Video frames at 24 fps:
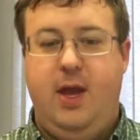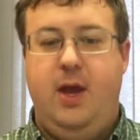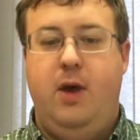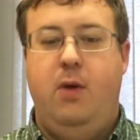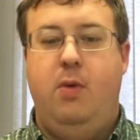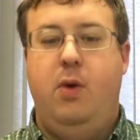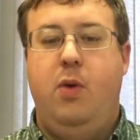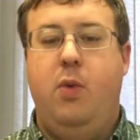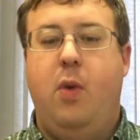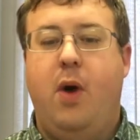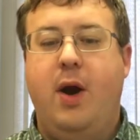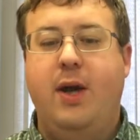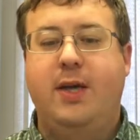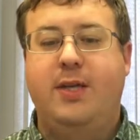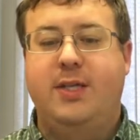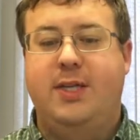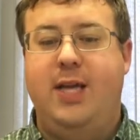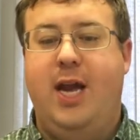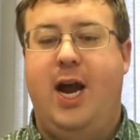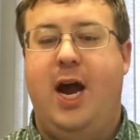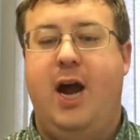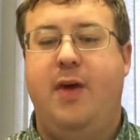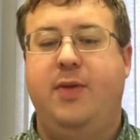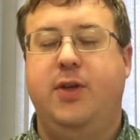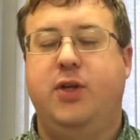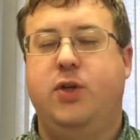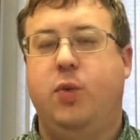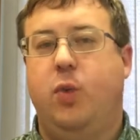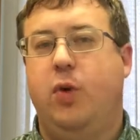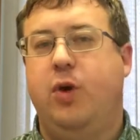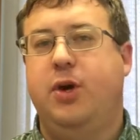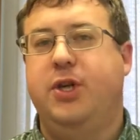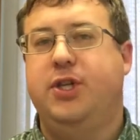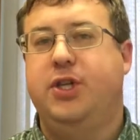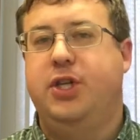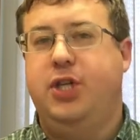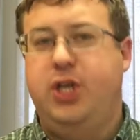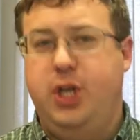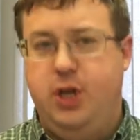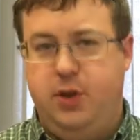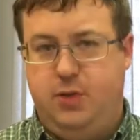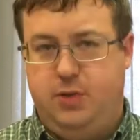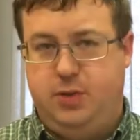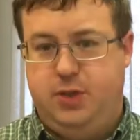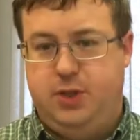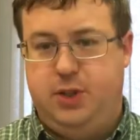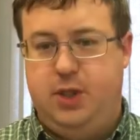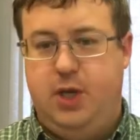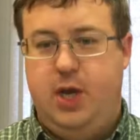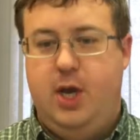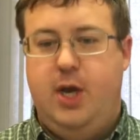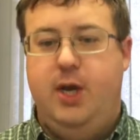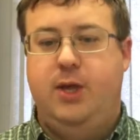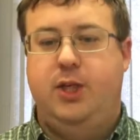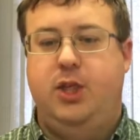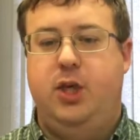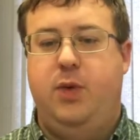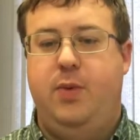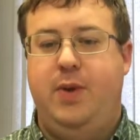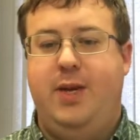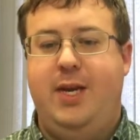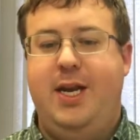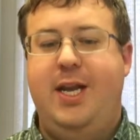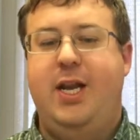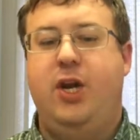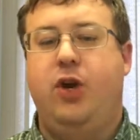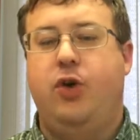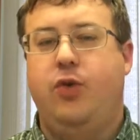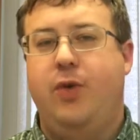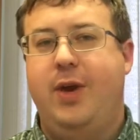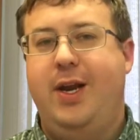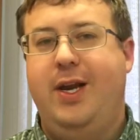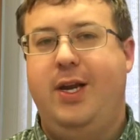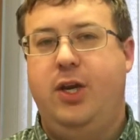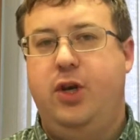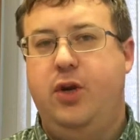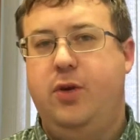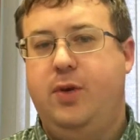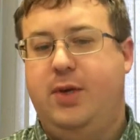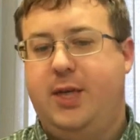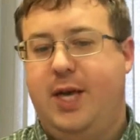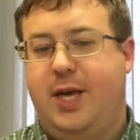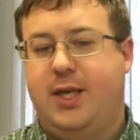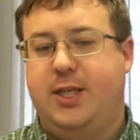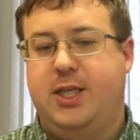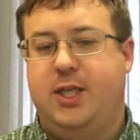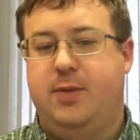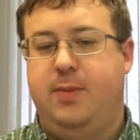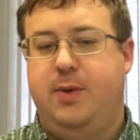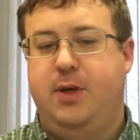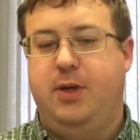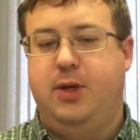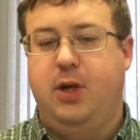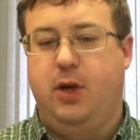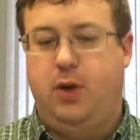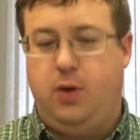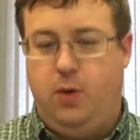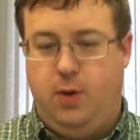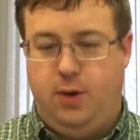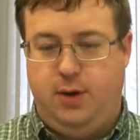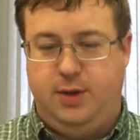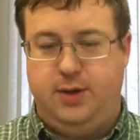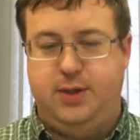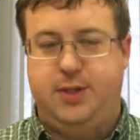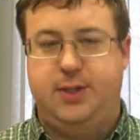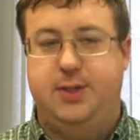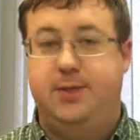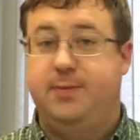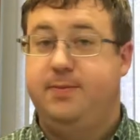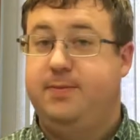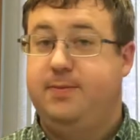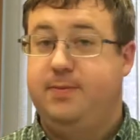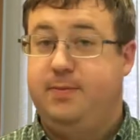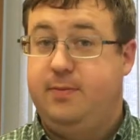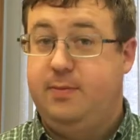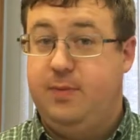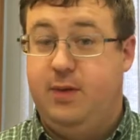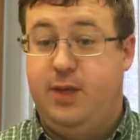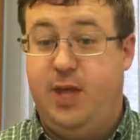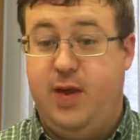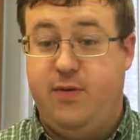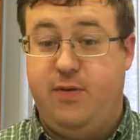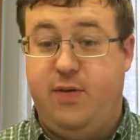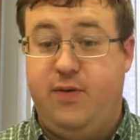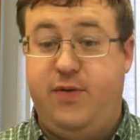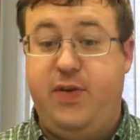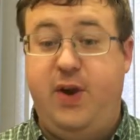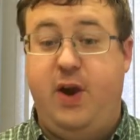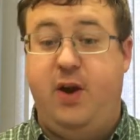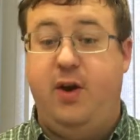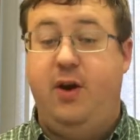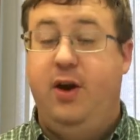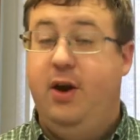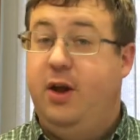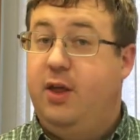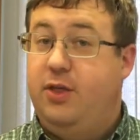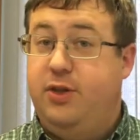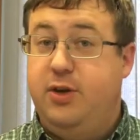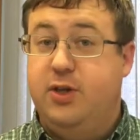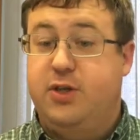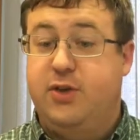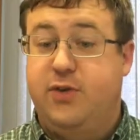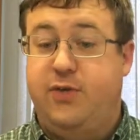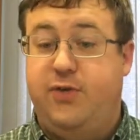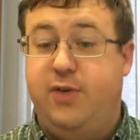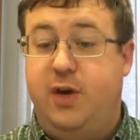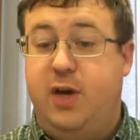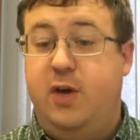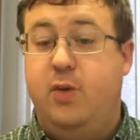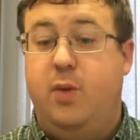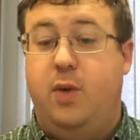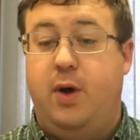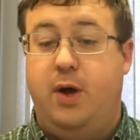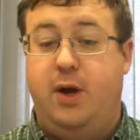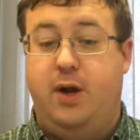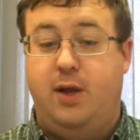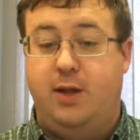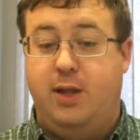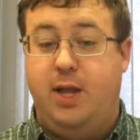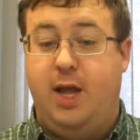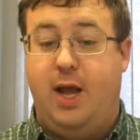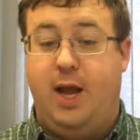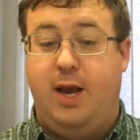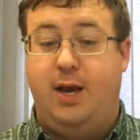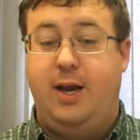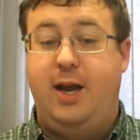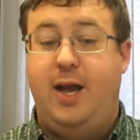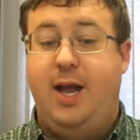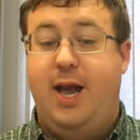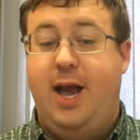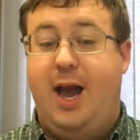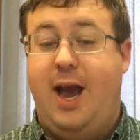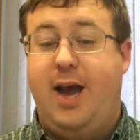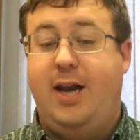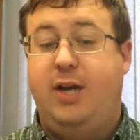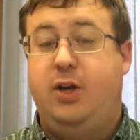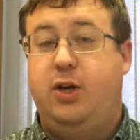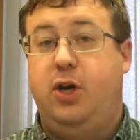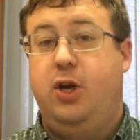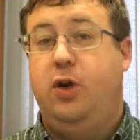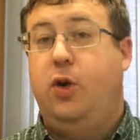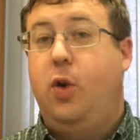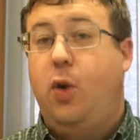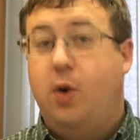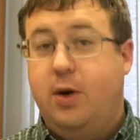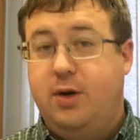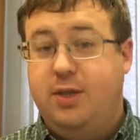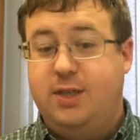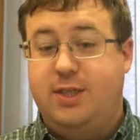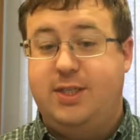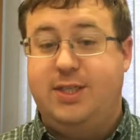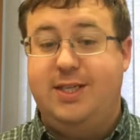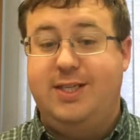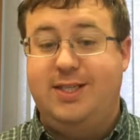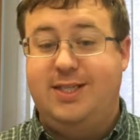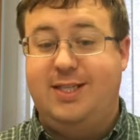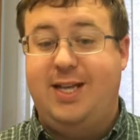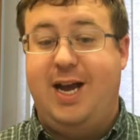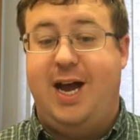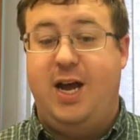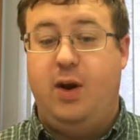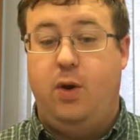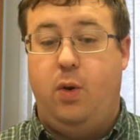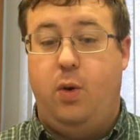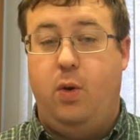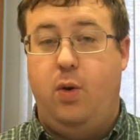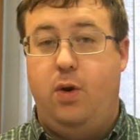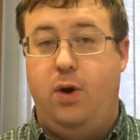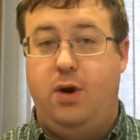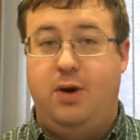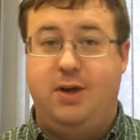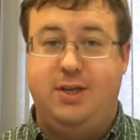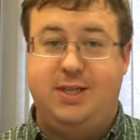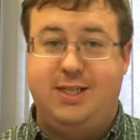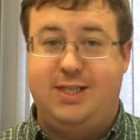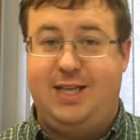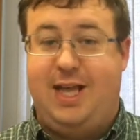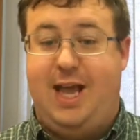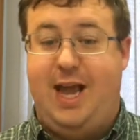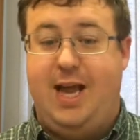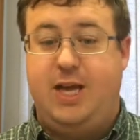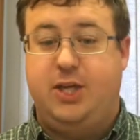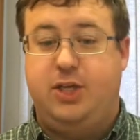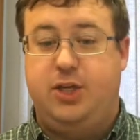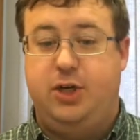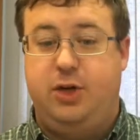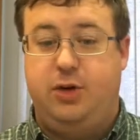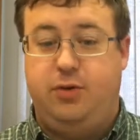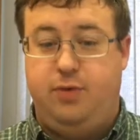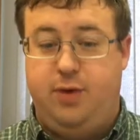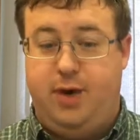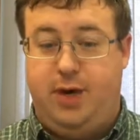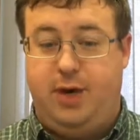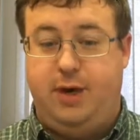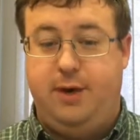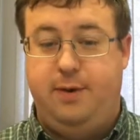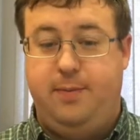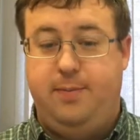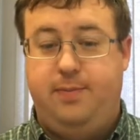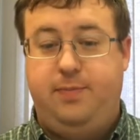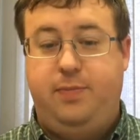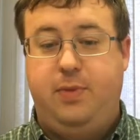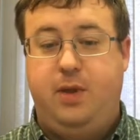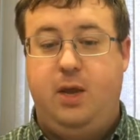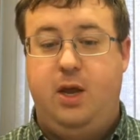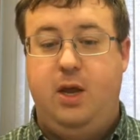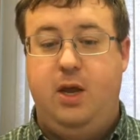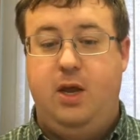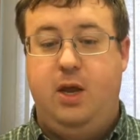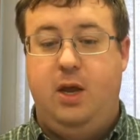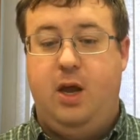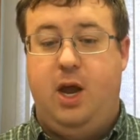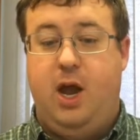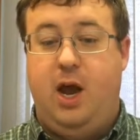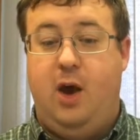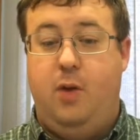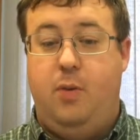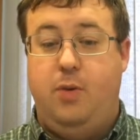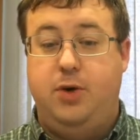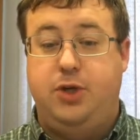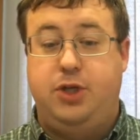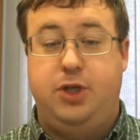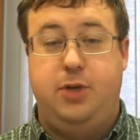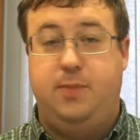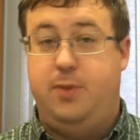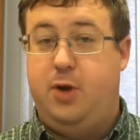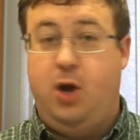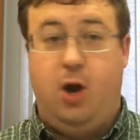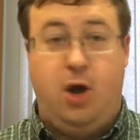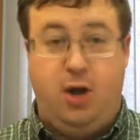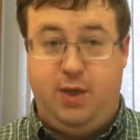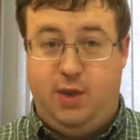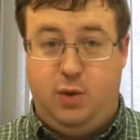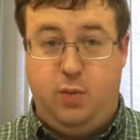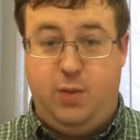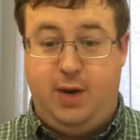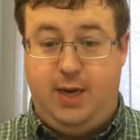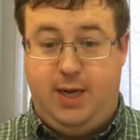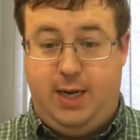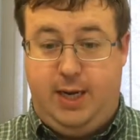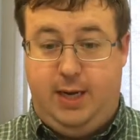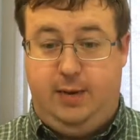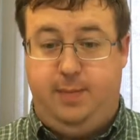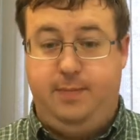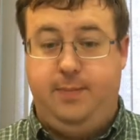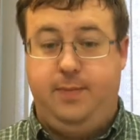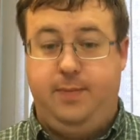we want to see how this word is used, so we need a Greek New Testament concordance. Never fear, there's a free one online at concordances.org/Greek, which should be all that we need.